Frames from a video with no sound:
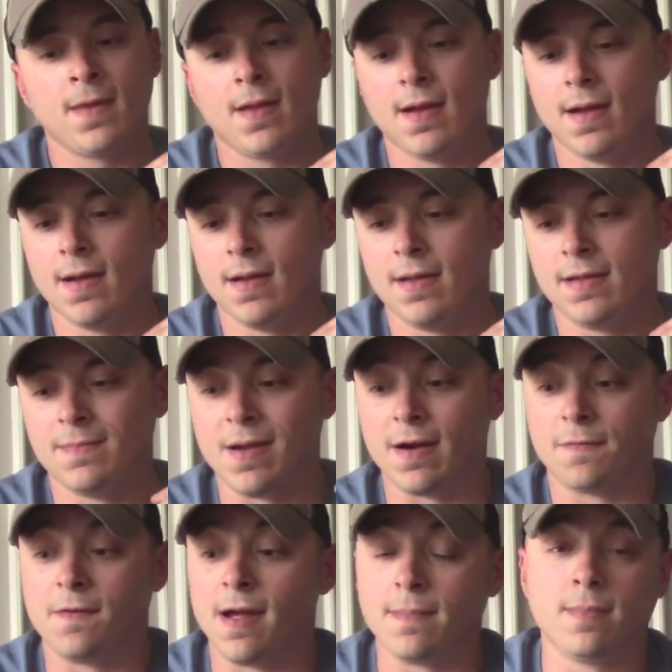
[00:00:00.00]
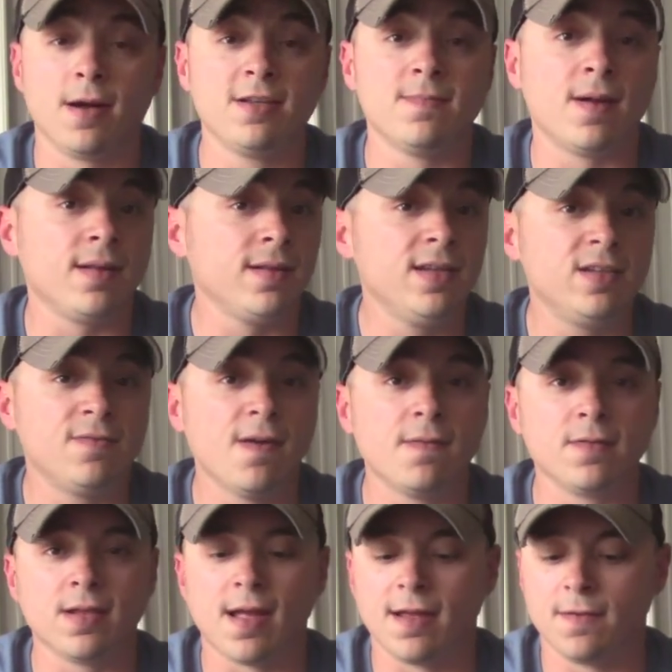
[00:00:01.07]
As a matter of fact, braid's my least
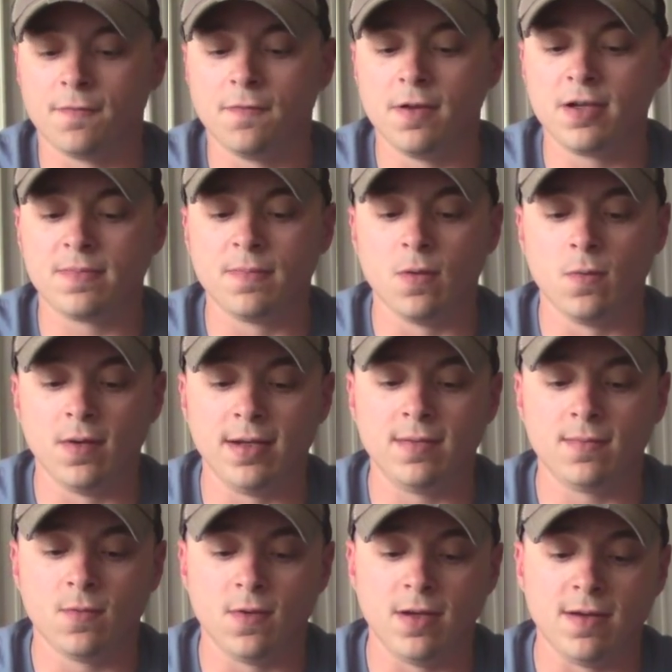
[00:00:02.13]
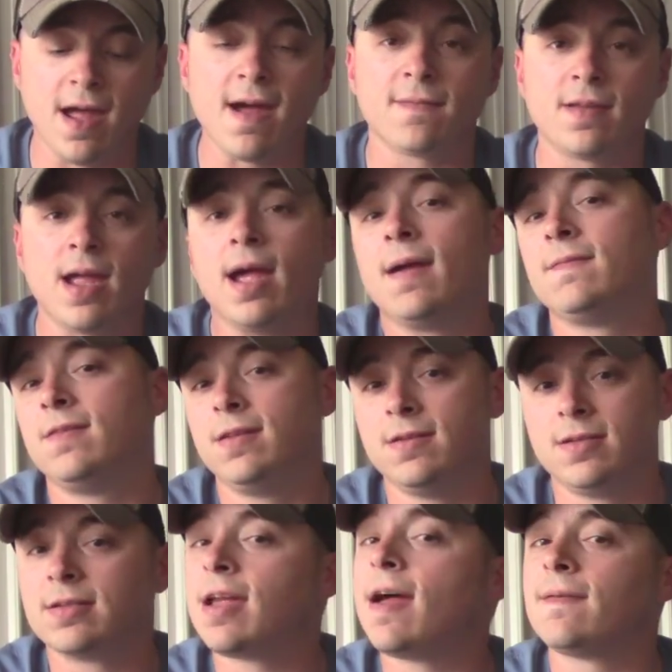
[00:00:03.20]
favorite line to fish, but when you have to have it, you
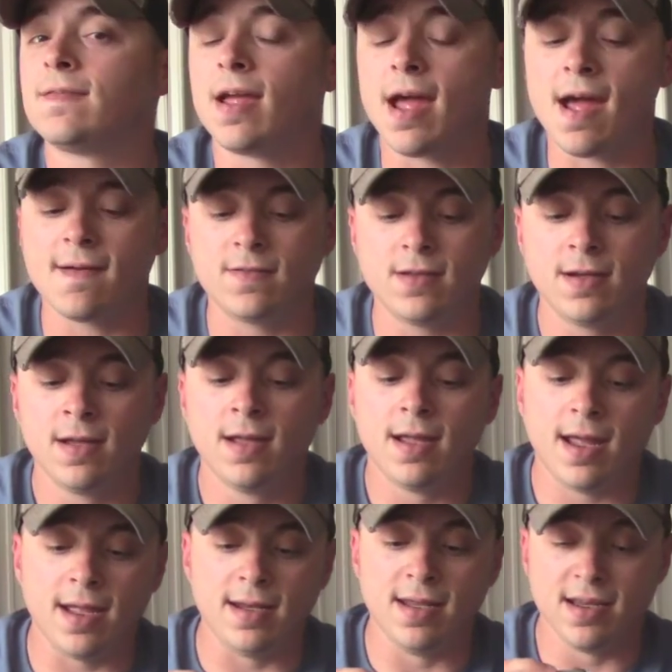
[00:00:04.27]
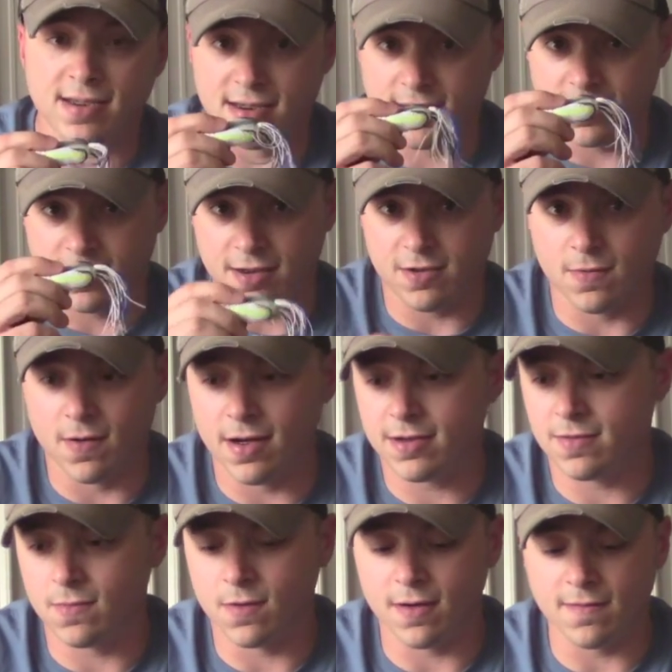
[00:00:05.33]
just have to have it. And this is a
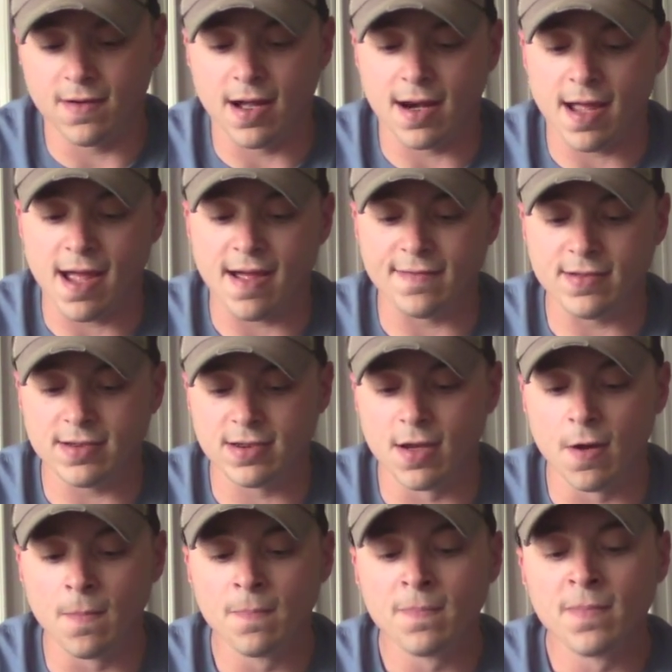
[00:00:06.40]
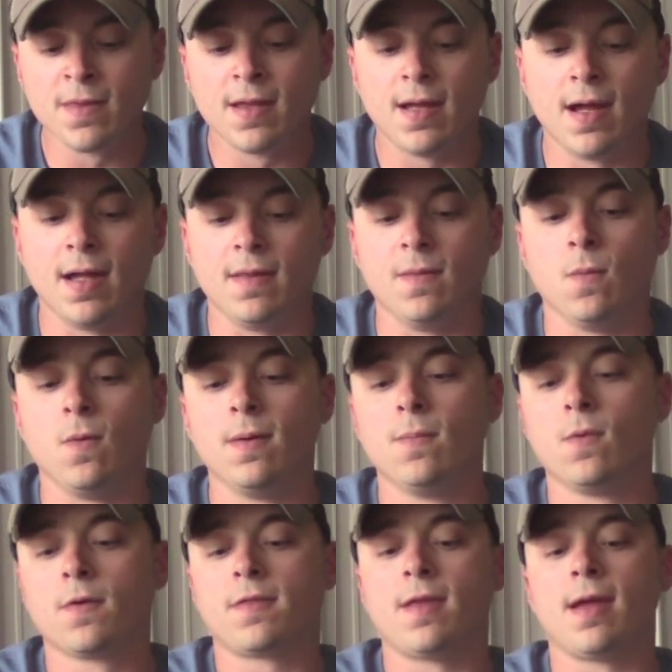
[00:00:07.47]
situation where you've got to have it. So the one
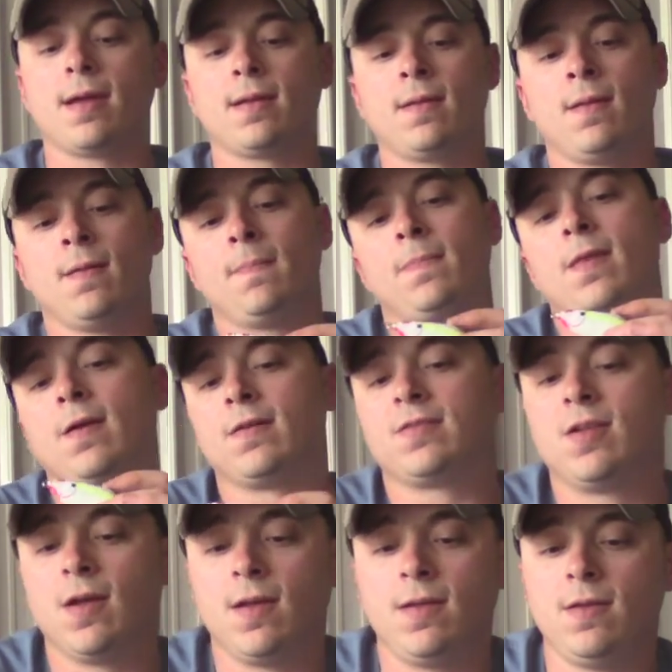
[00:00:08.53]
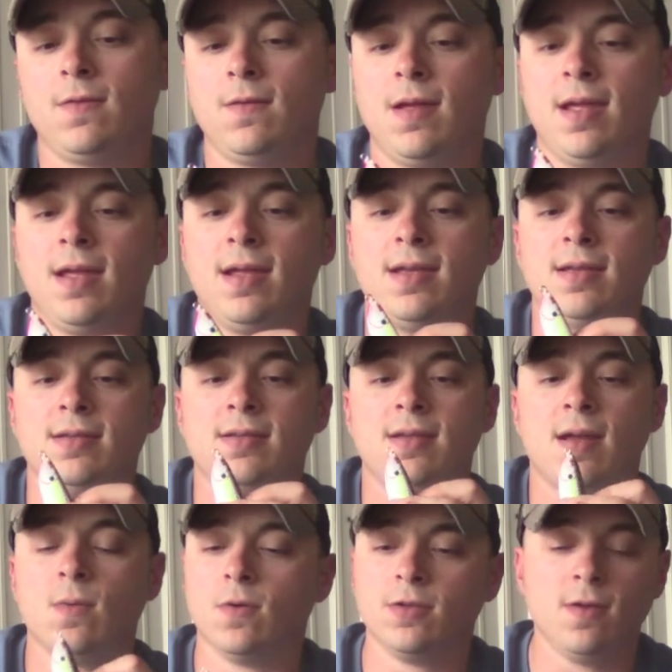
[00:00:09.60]
more thing that I'll tell you is,
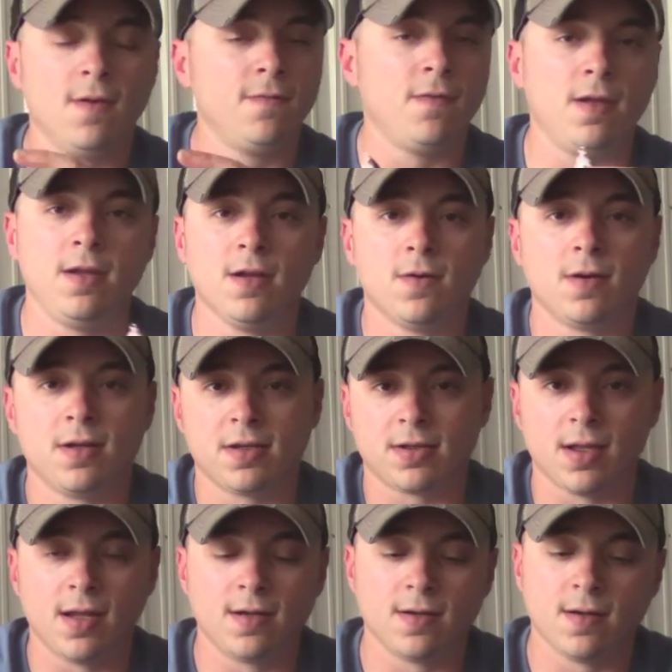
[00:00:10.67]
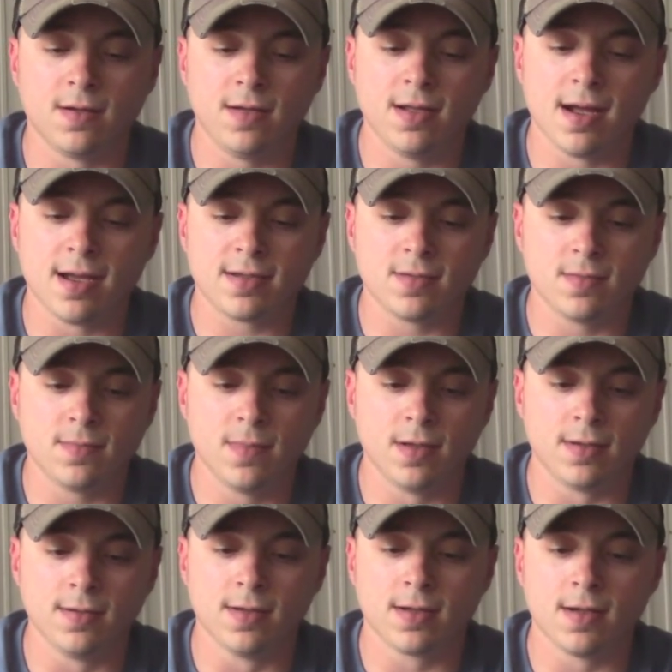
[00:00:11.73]
and we'll do a video on this later on, you guys will be able
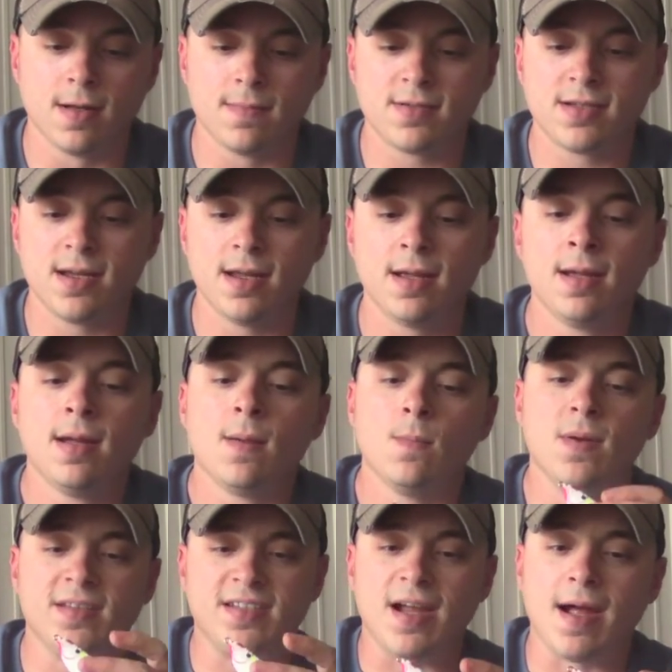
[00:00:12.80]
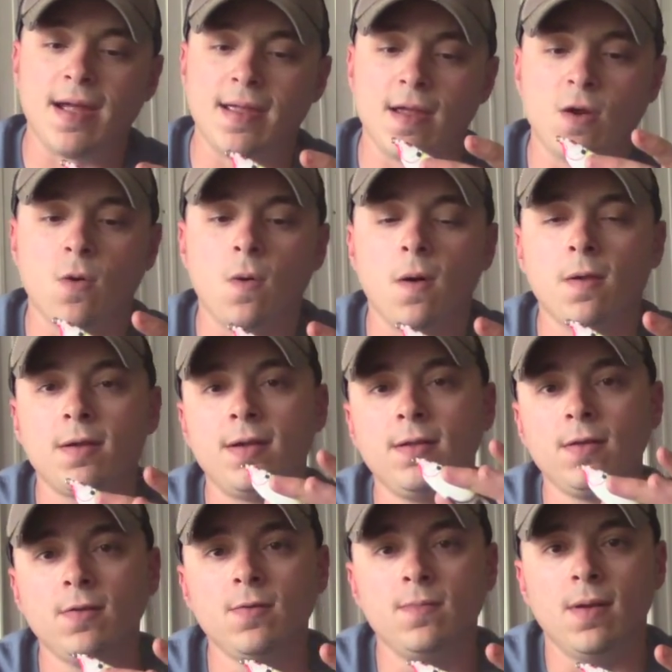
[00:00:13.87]
to look it up and see it, but tie a quality
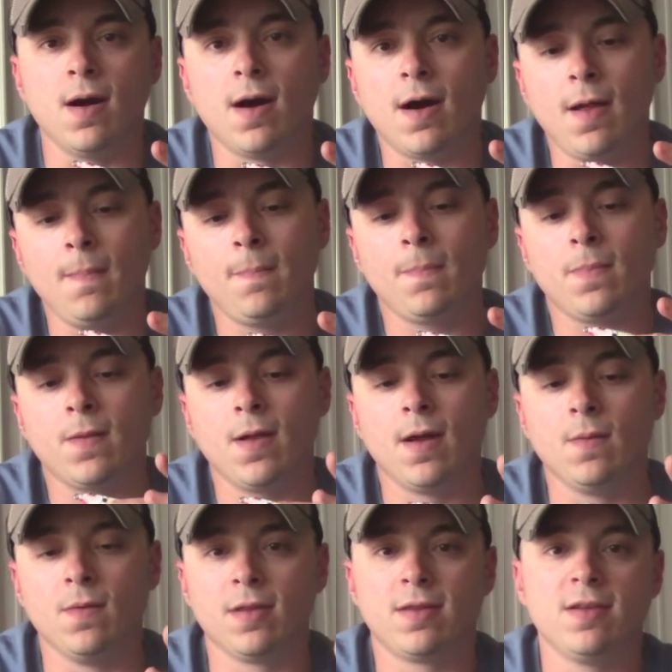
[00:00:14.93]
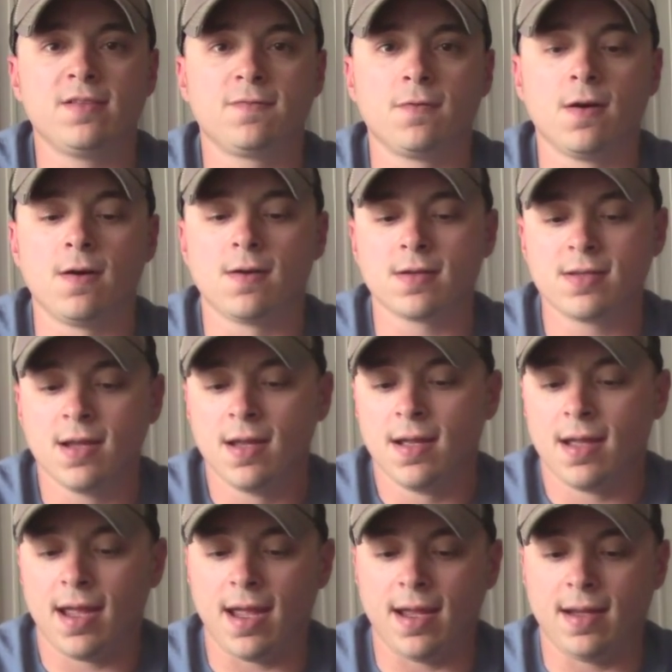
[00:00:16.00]
loop knot with these frogs.
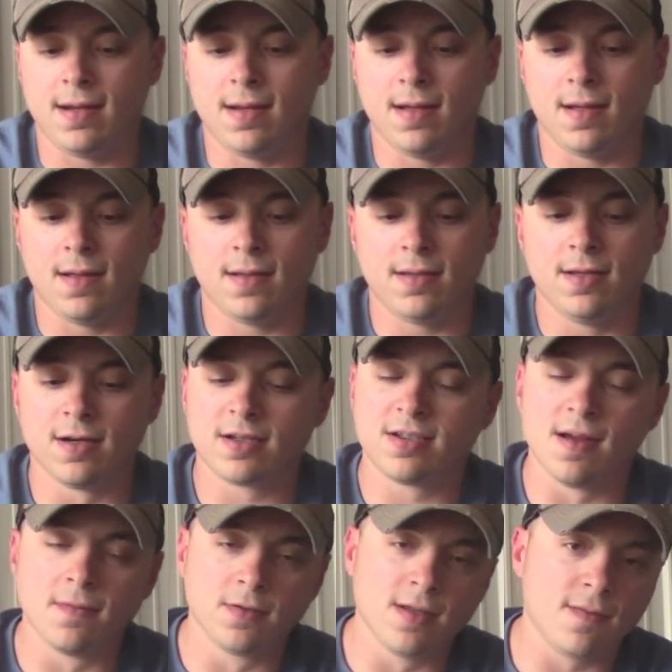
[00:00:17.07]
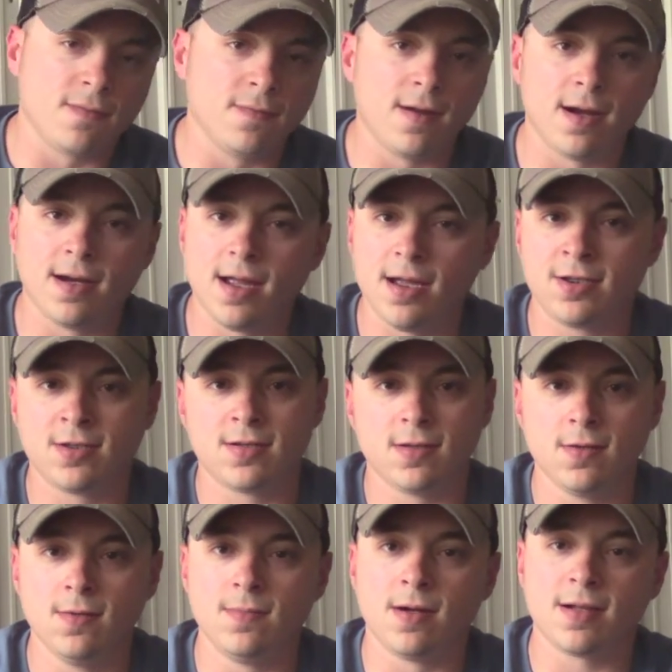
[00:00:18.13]
And there's several different variations of
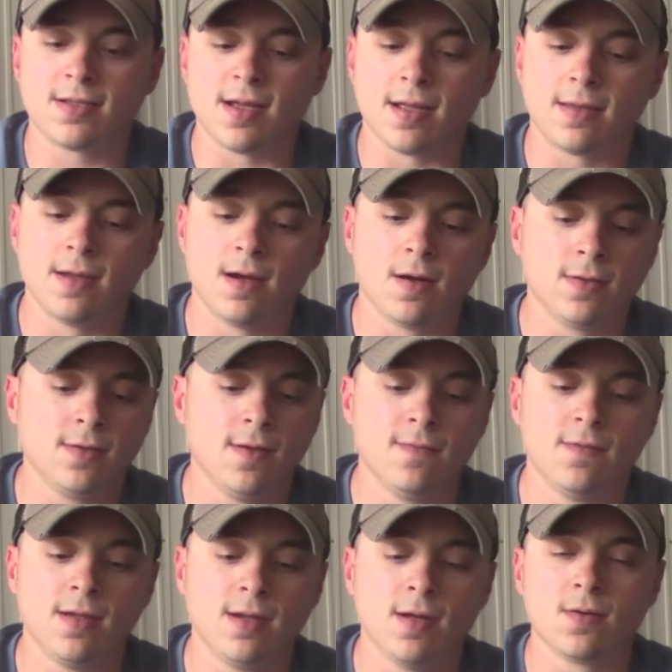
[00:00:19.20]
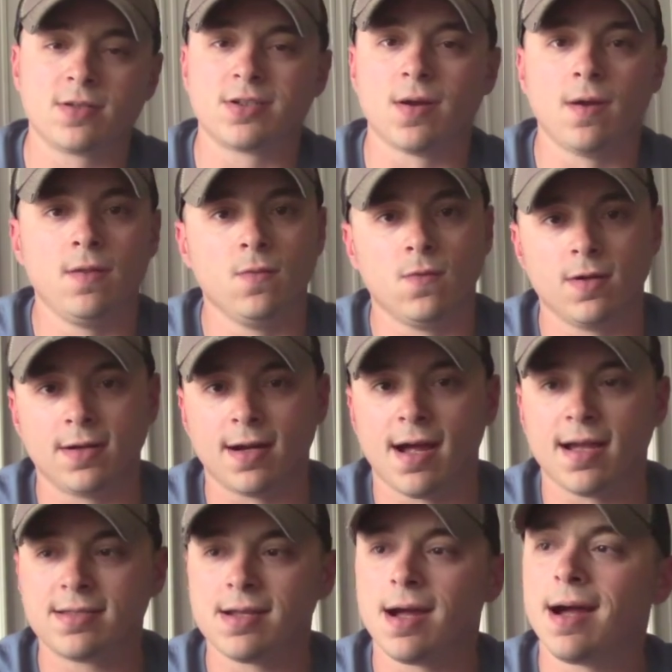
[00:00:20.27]
loop knots out there. I'll do a video and show you the one that
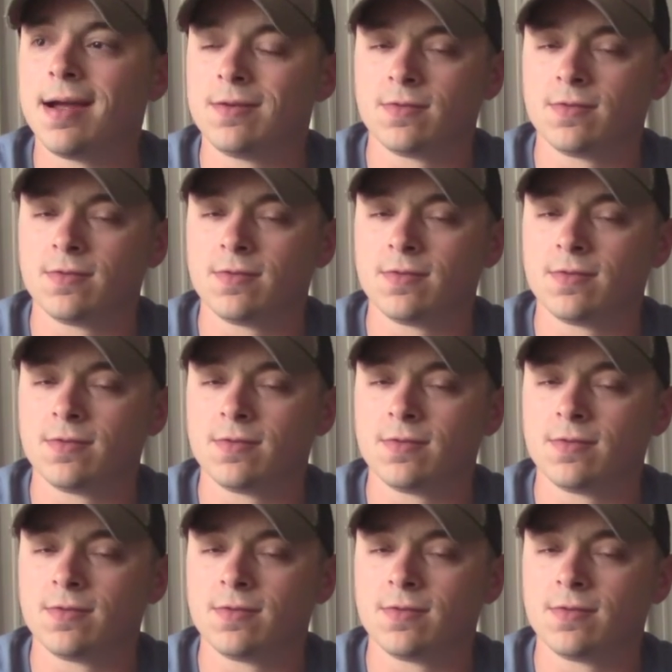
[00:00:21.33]
I tie.